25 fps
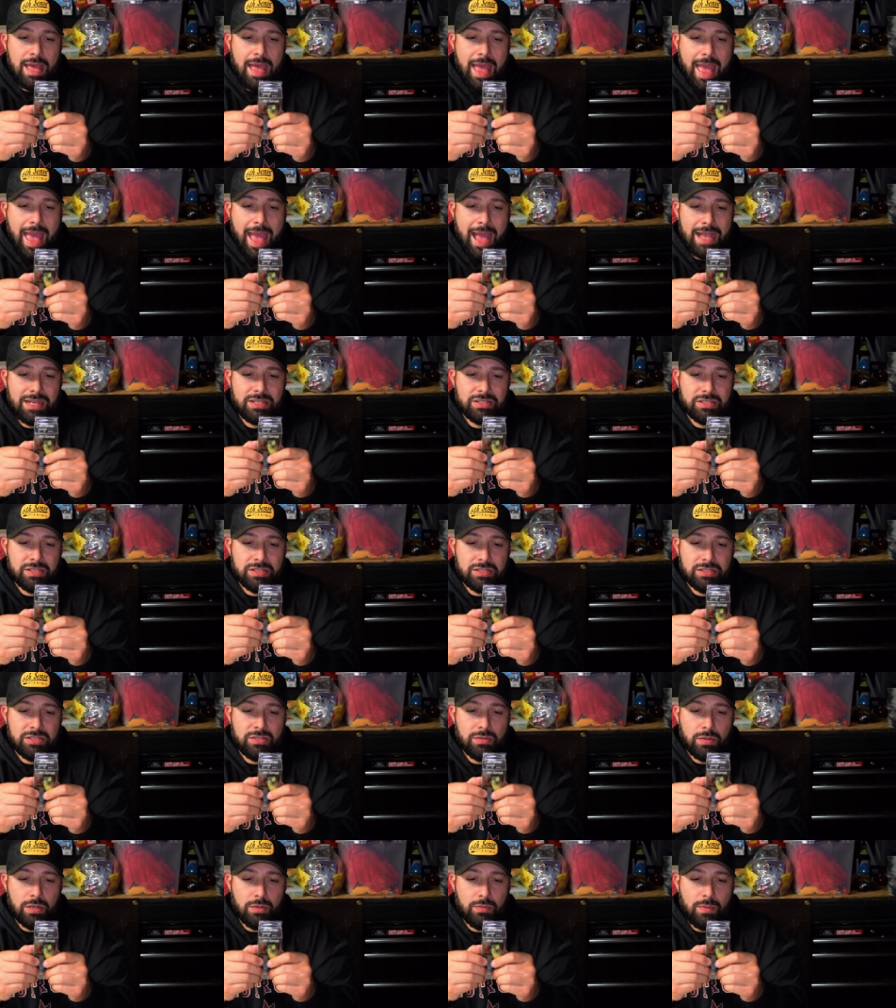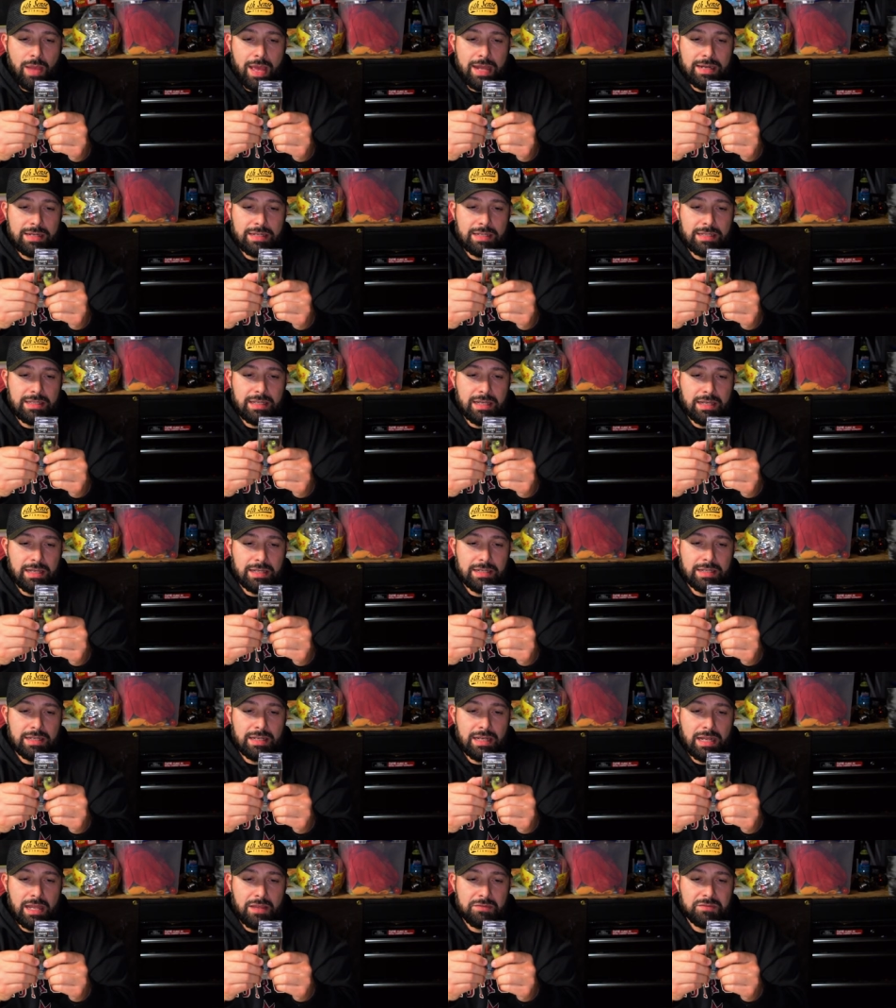action to erratically
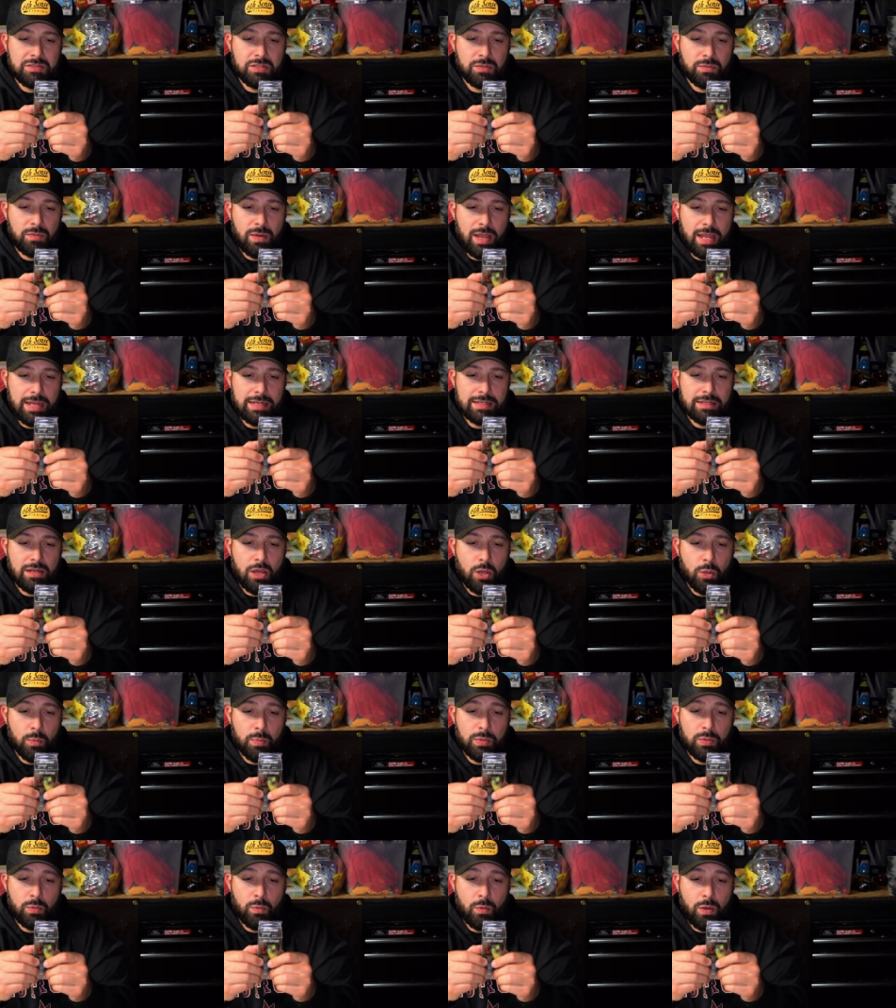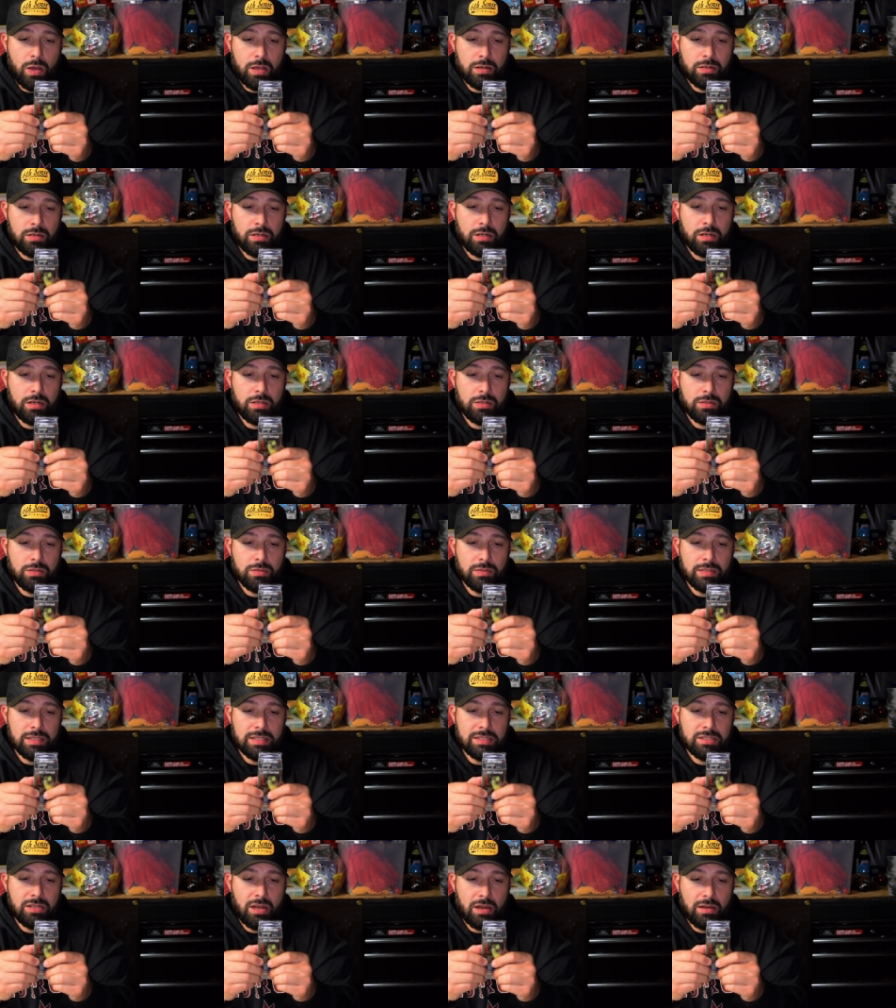hunt left to right in open water through
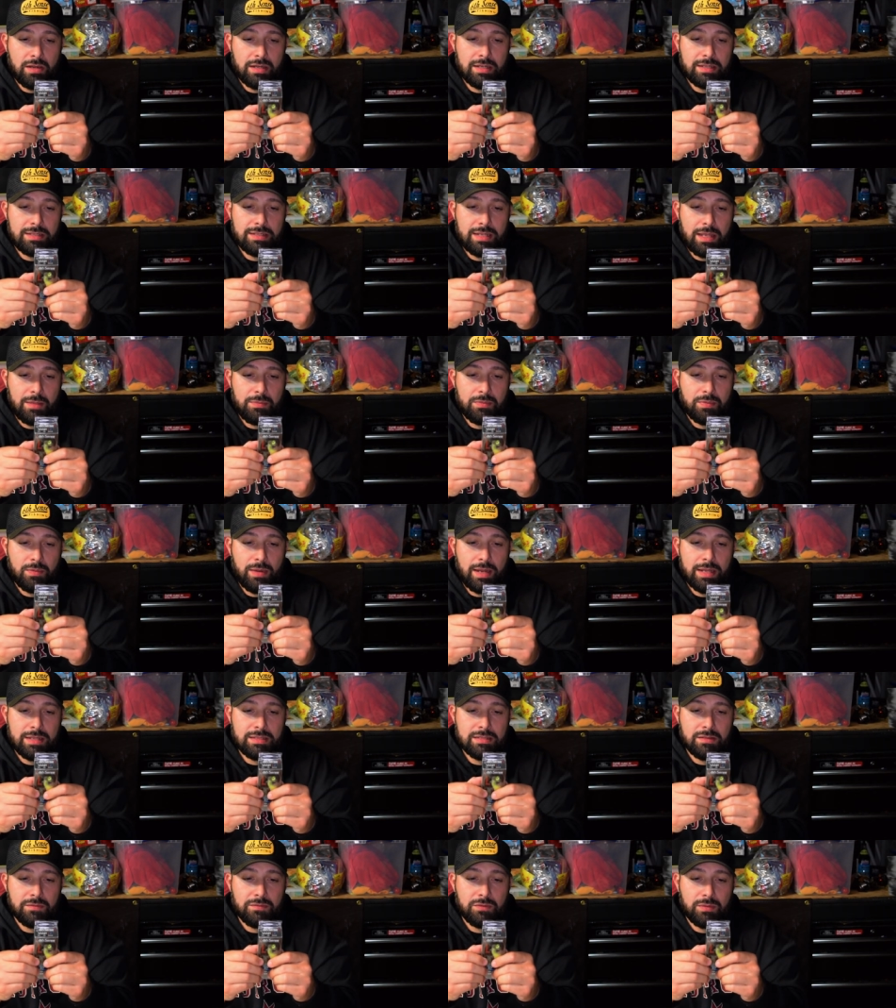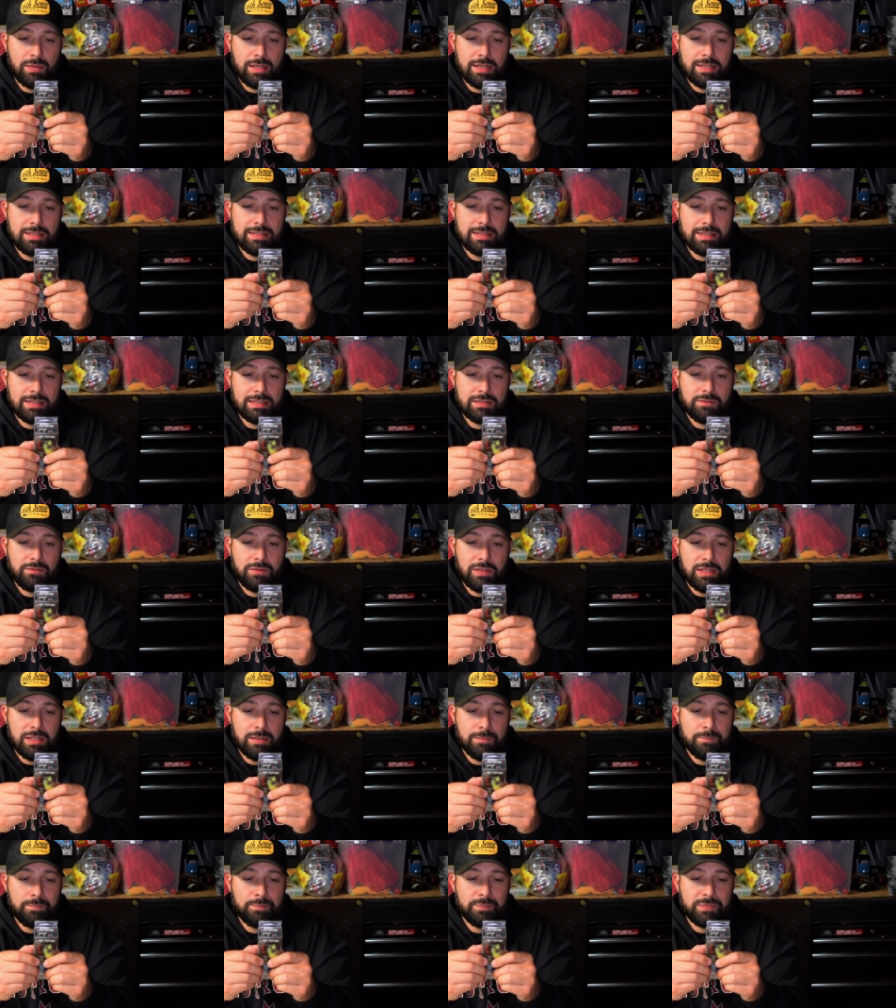the target depth range of 3 to 6
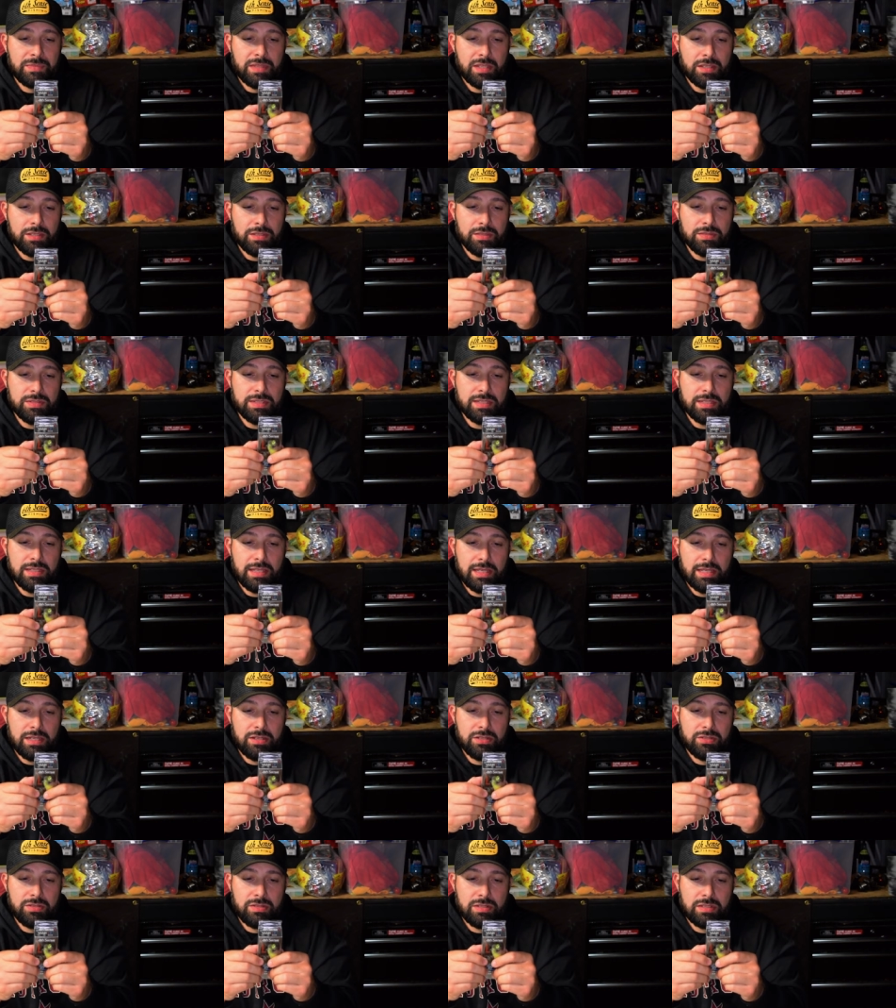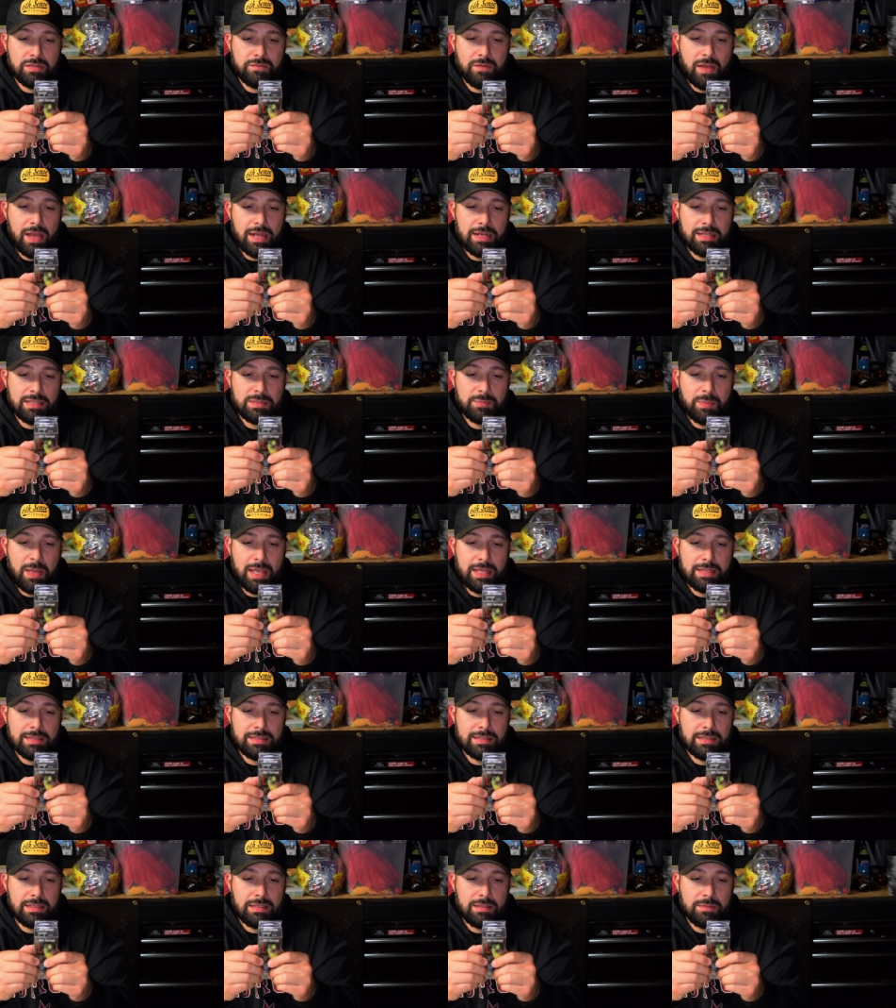feet using the industry's finest
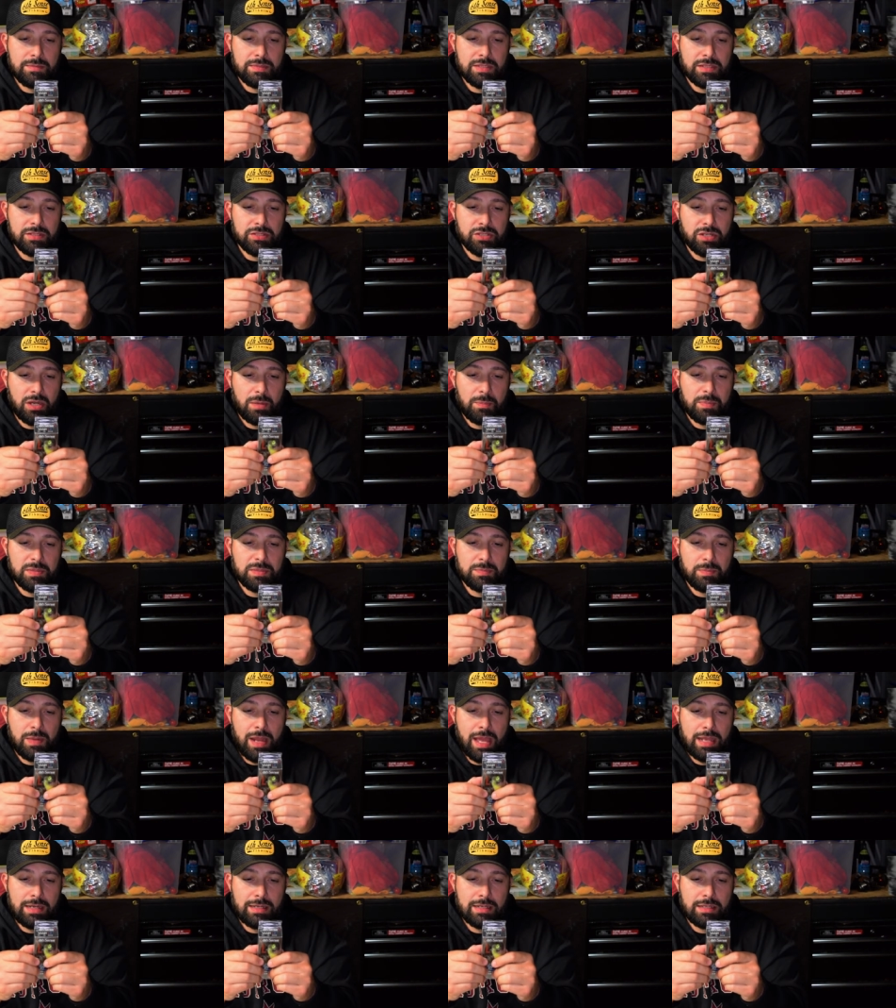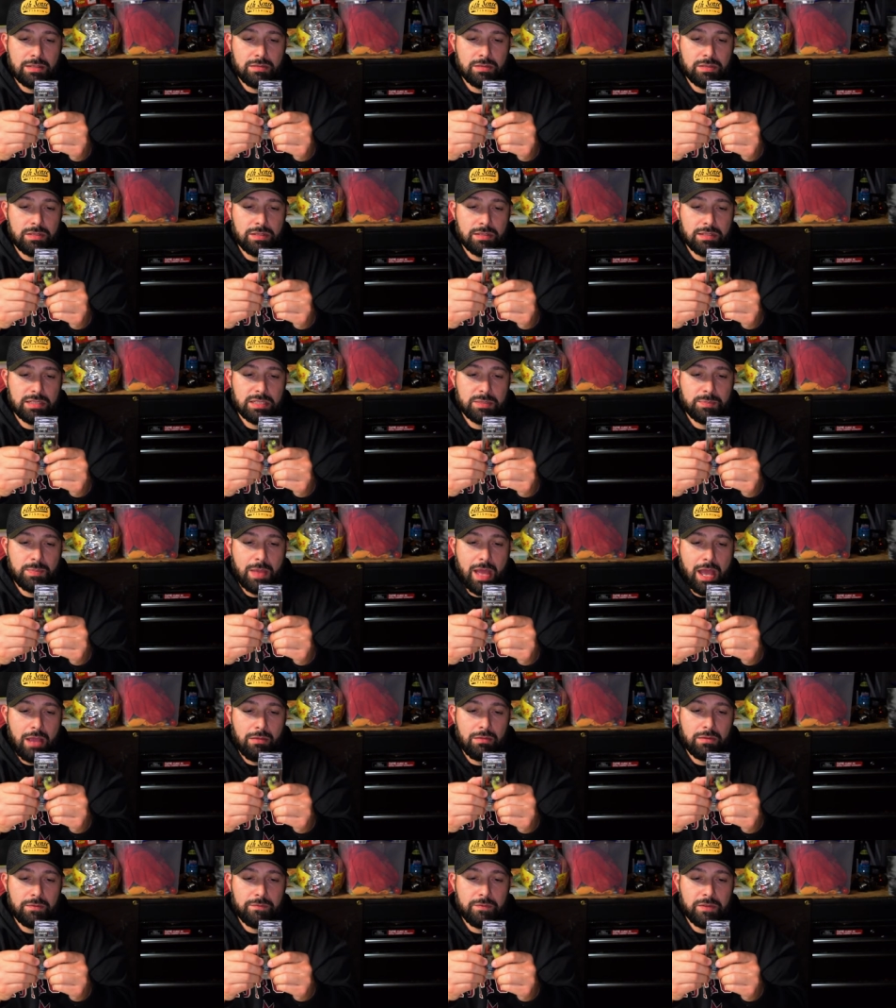paint schemes and sharpest black nickel hooks,
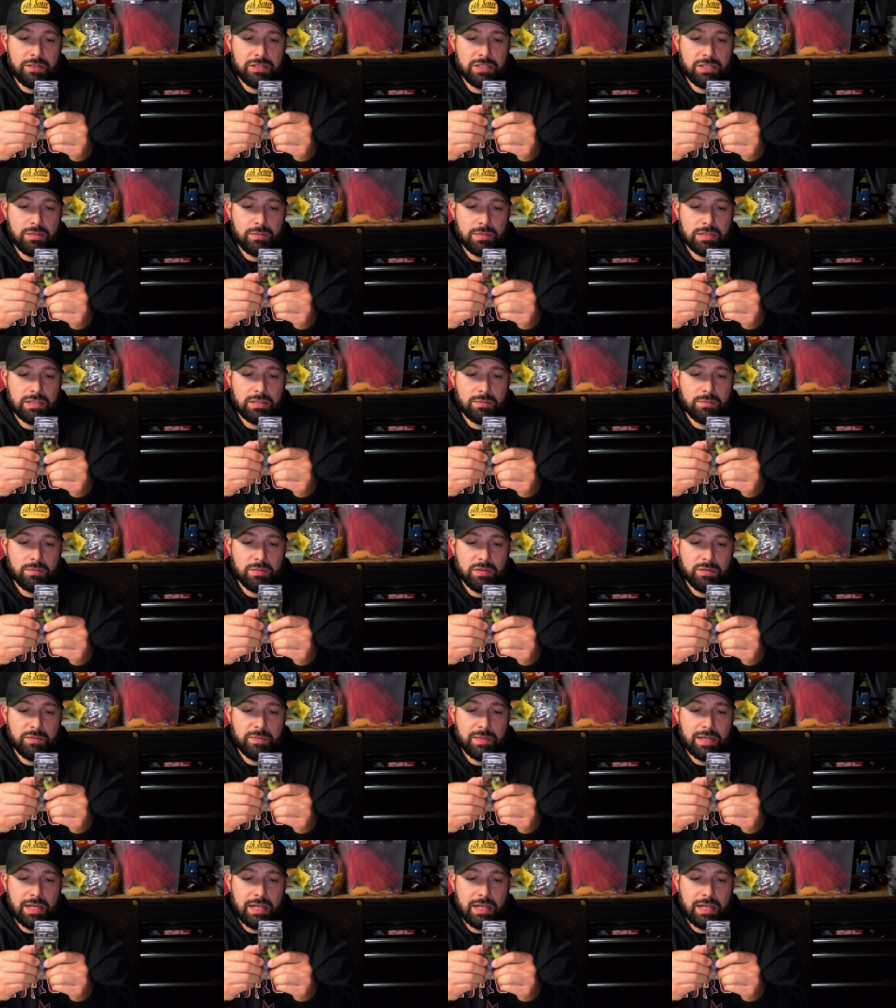power fishing with the Movement